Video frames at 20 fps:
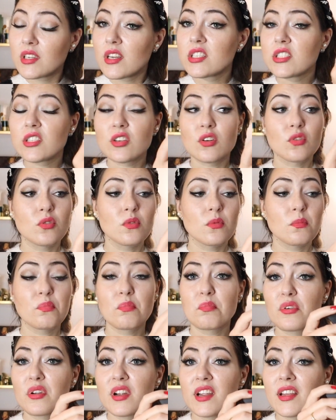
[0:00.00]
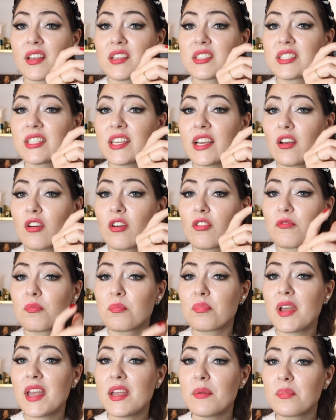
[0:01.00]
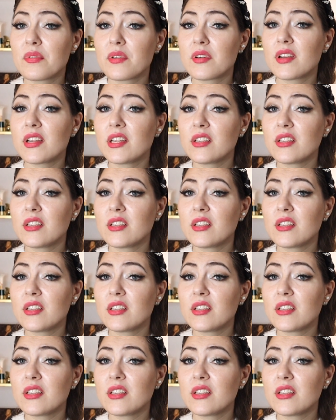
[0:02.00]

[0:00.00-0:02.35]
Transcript: So putting a stack of paper